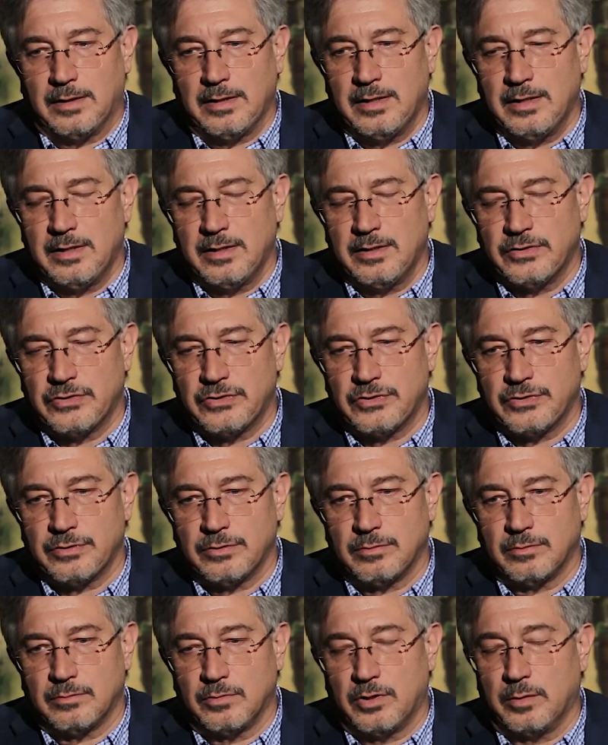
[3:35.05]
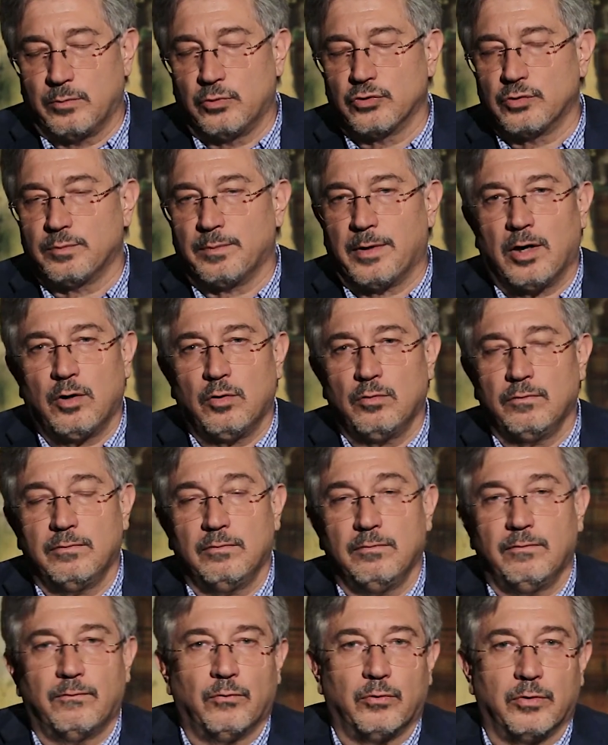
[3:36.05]
is the most powerful
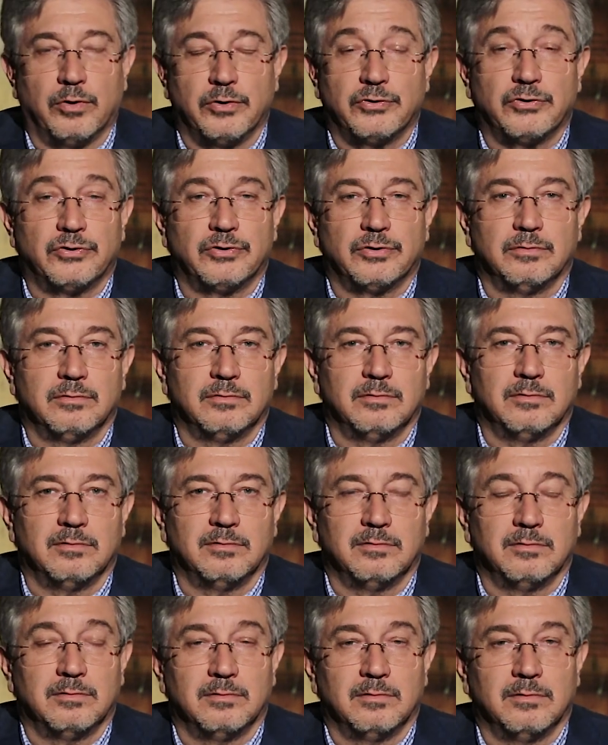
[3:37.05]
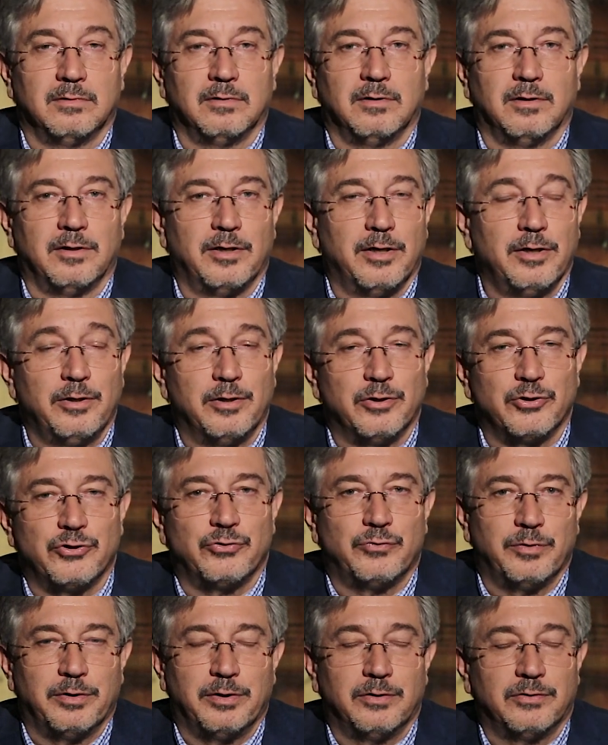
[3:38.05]
force in
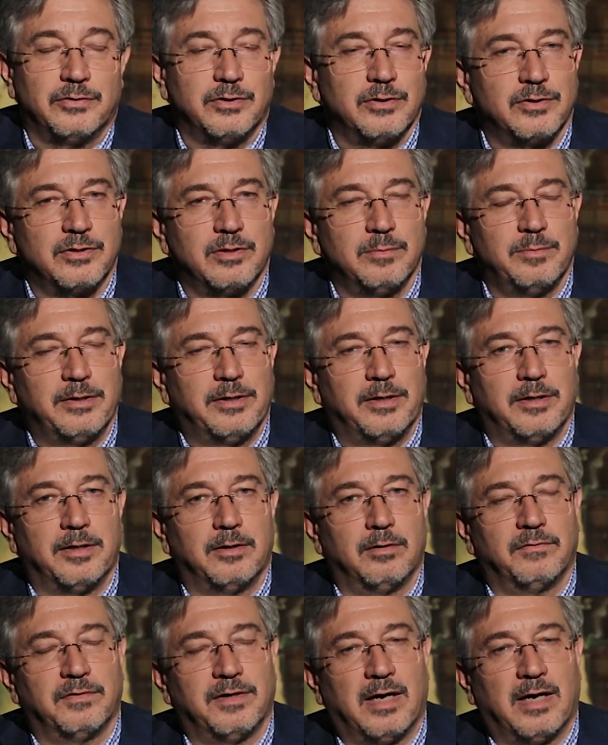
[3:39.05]
history since the beginning of